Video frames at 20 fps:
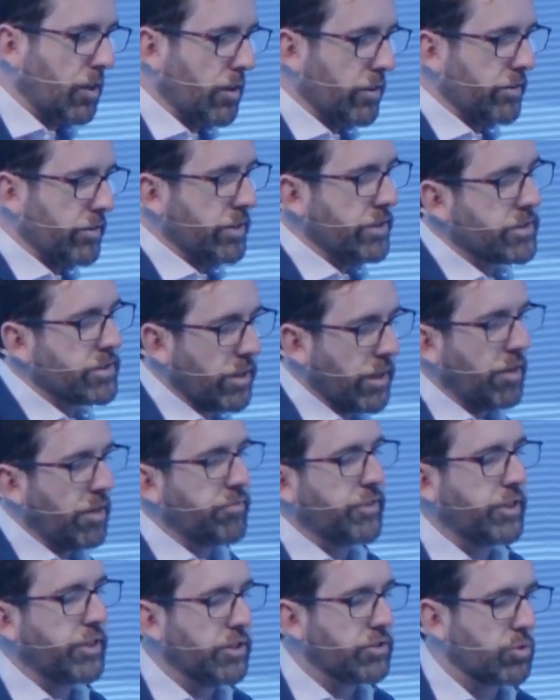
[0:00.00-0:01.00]
in South
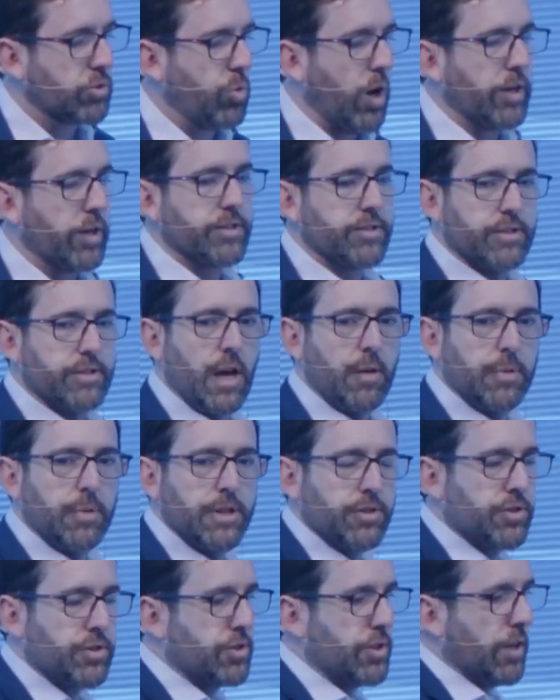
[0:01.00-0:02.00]
Africa, it's quite
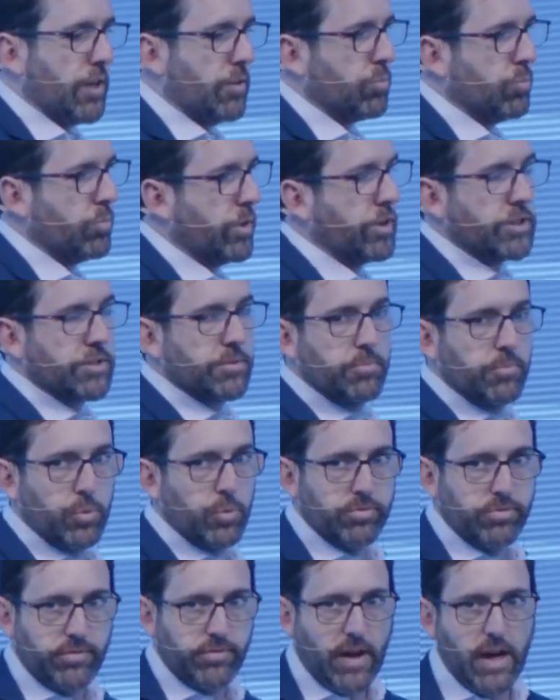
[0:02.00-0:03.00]
established, and
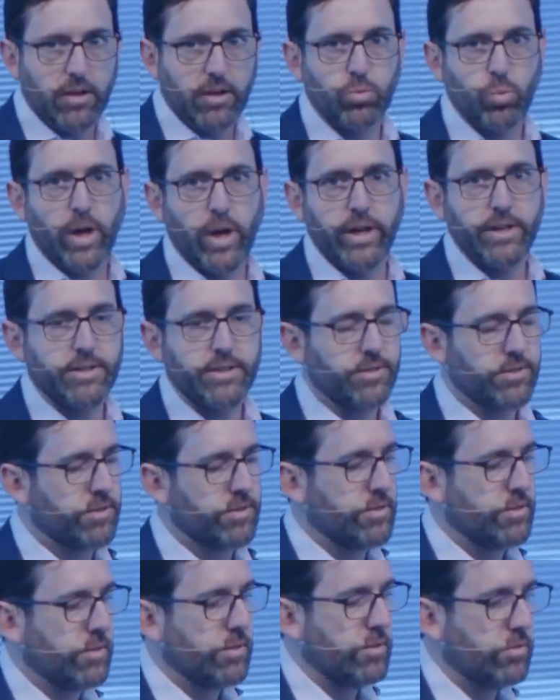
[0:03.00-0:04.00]
we've found
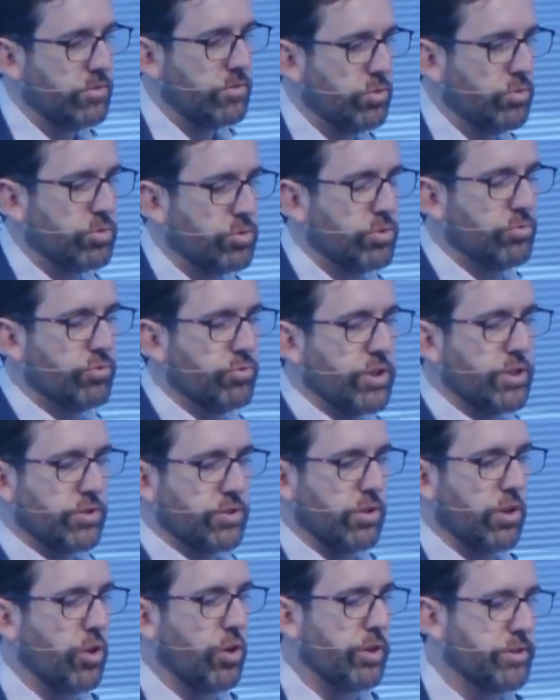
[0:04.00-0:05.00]
ways to reach
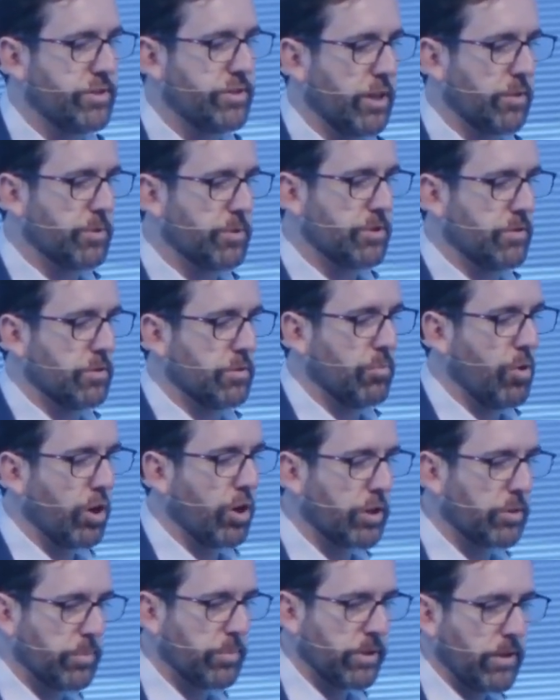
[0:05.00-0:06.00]
the lower segments of the
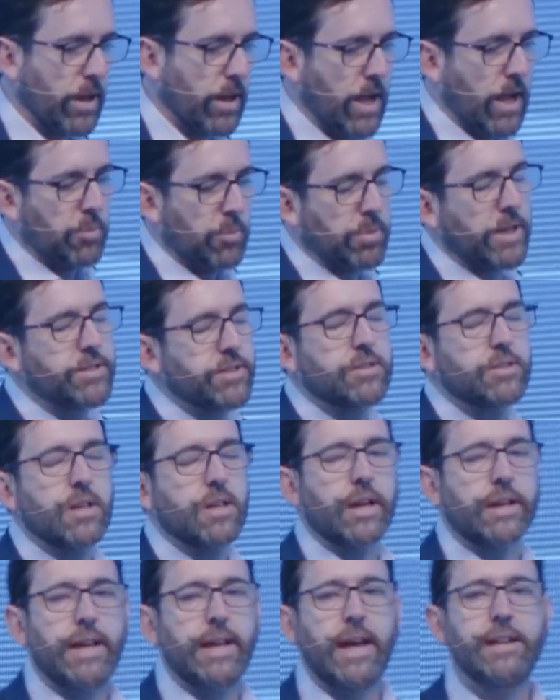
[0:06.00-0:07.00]
market. But places
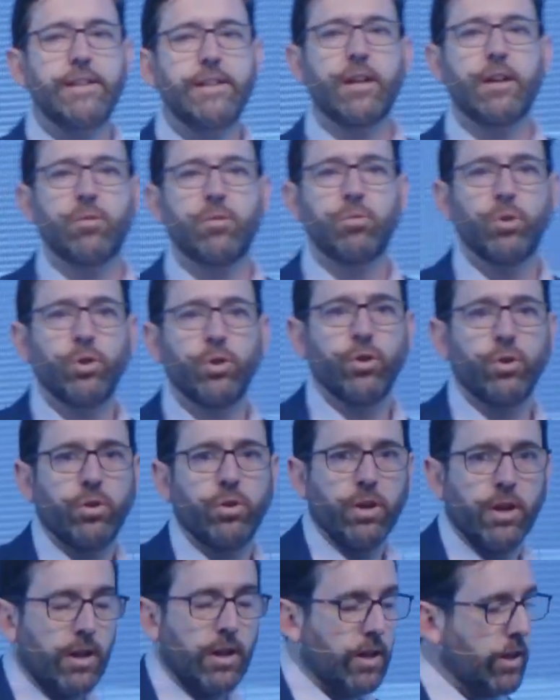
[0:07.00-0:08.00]
like Kenya were
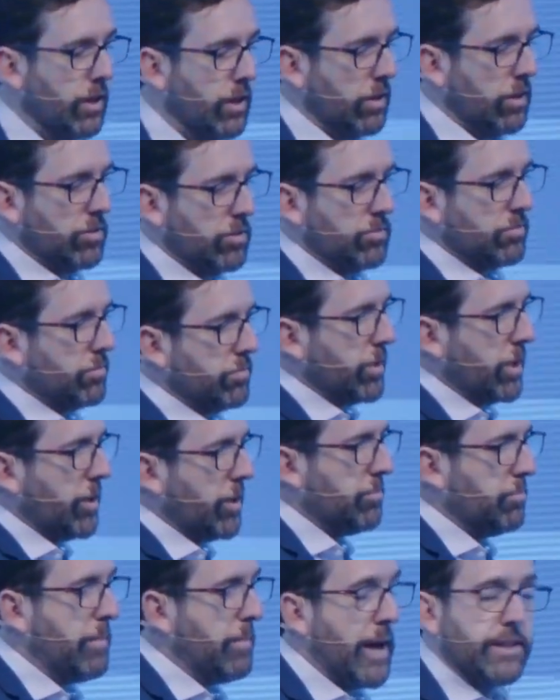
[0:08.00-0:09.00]

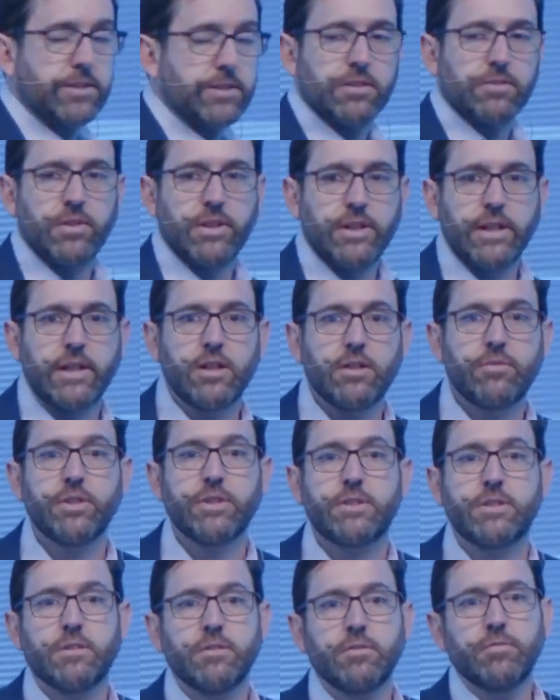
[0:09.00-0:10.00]
massively
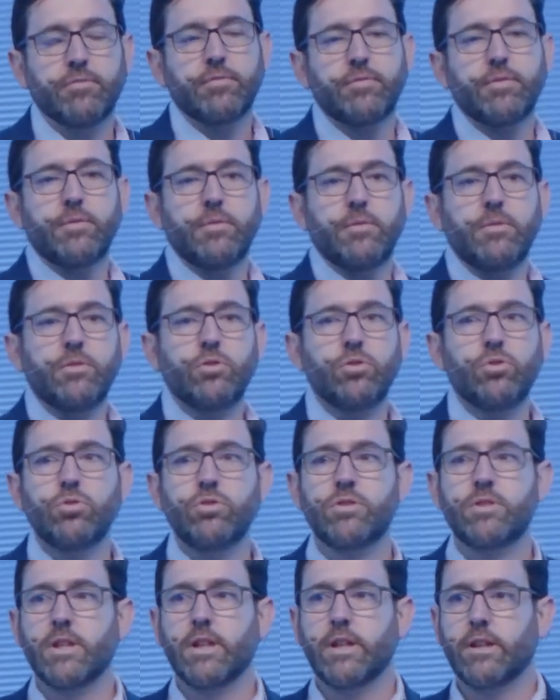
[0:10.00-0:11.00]
innovative,
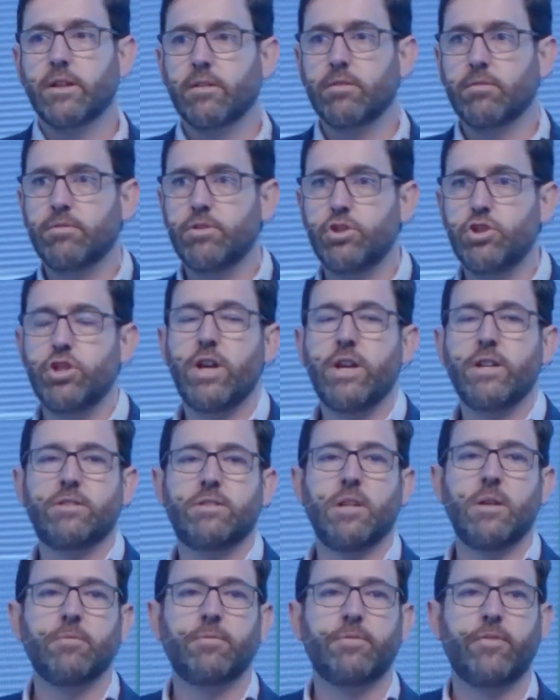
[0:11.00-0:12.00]
using
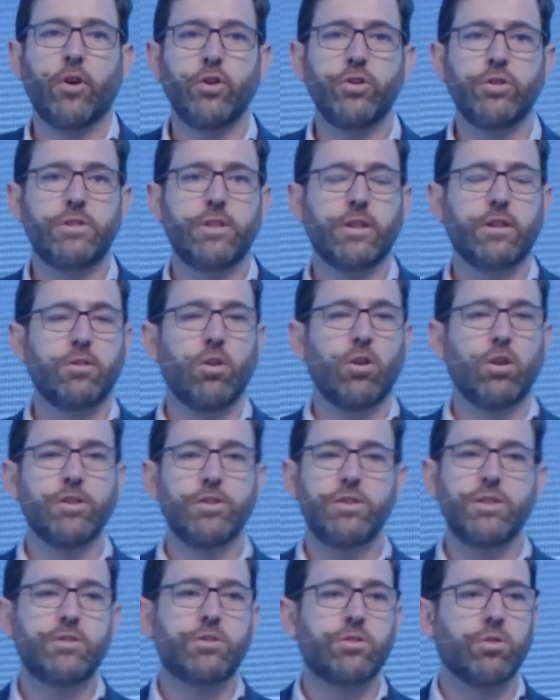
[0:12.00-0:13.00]
GSM phone
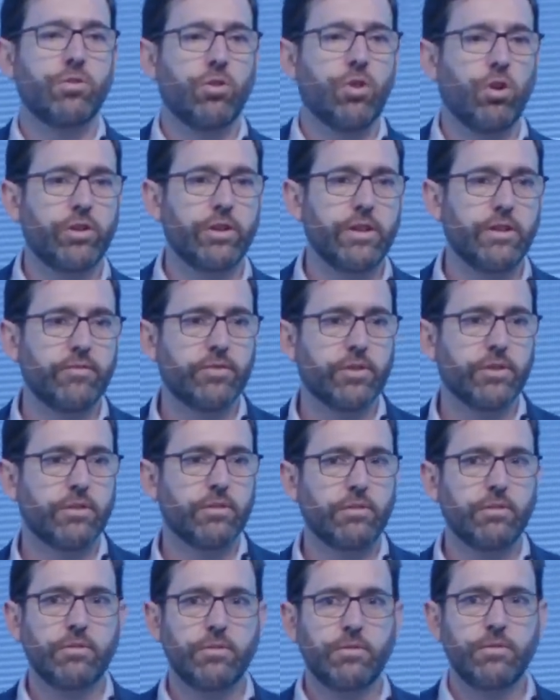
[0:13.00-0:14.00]
technology, so not
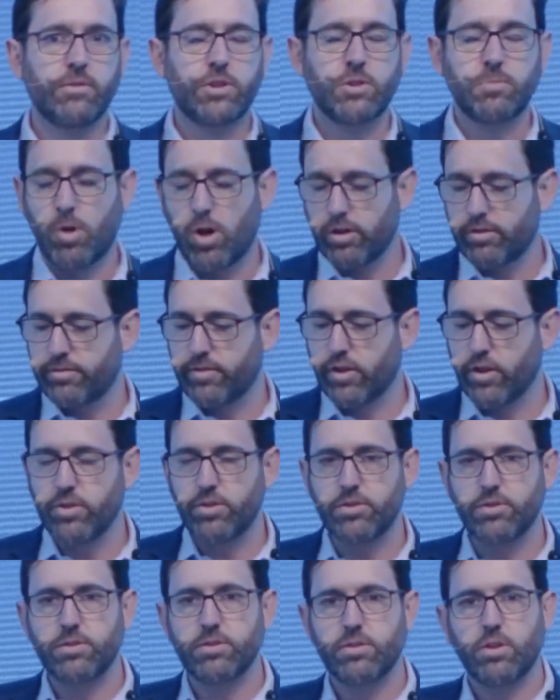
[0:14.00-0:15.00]
even
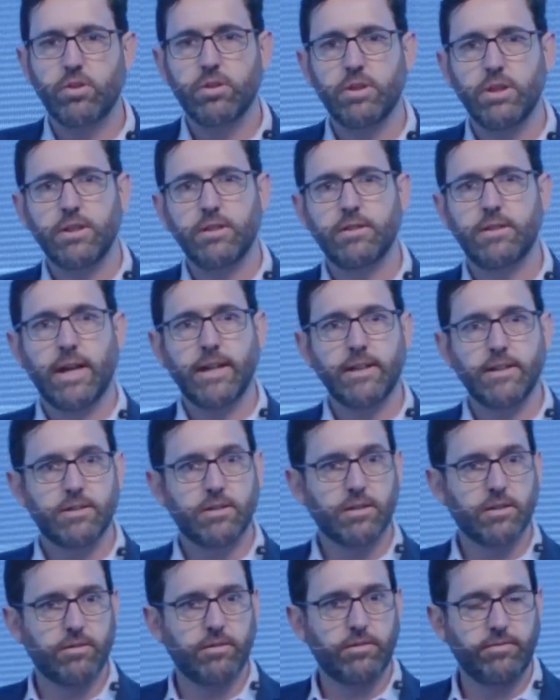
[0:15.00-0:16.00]
smartphones, you don't need
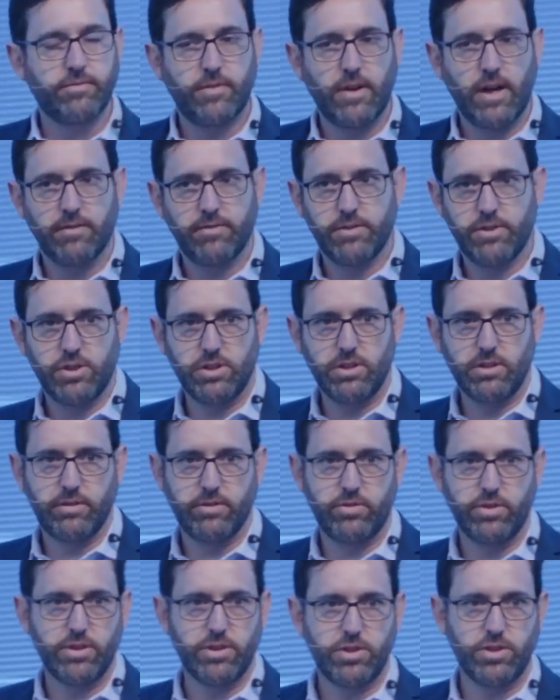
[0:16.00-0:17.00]
data, 5G,
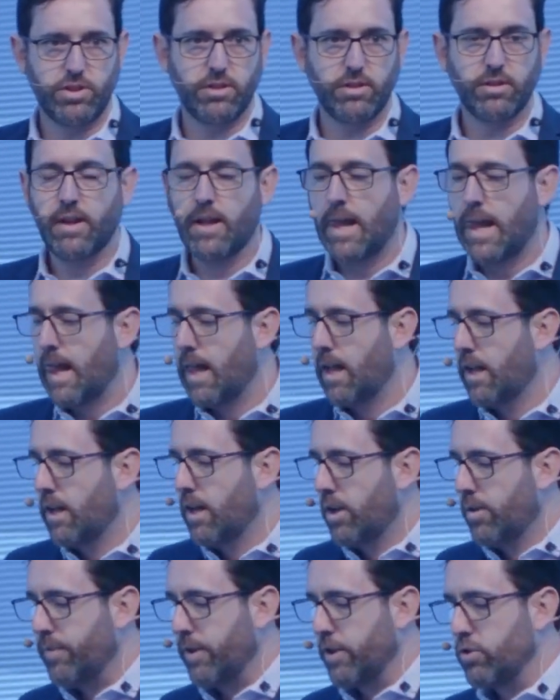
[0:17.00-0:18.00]
3G.
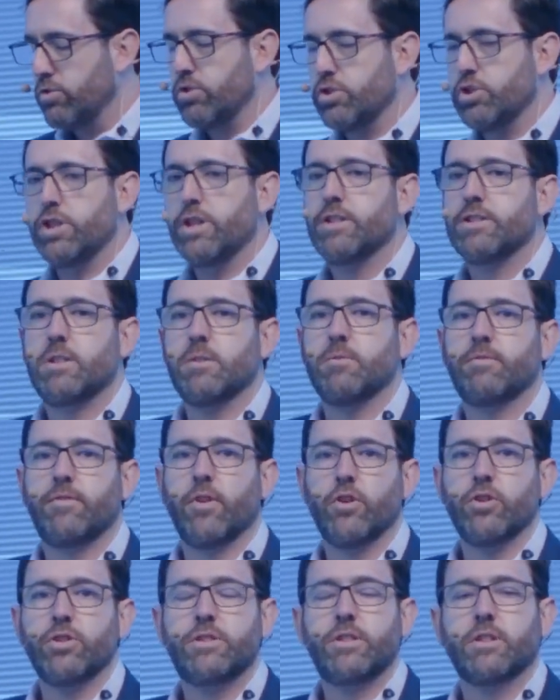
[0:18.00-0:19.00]
They use GSM
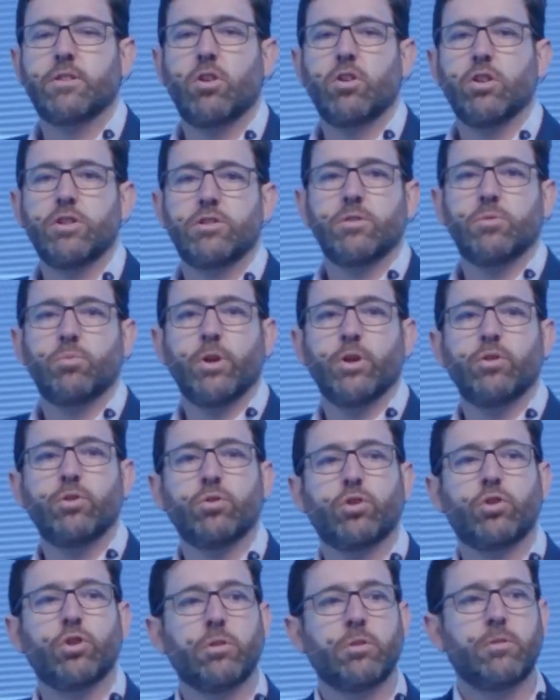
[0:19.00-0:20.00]
phone technology where
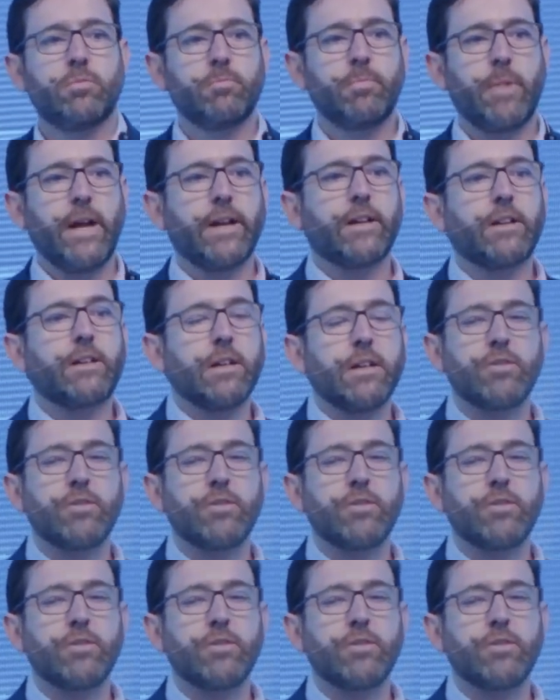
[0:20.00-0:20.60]
you could make and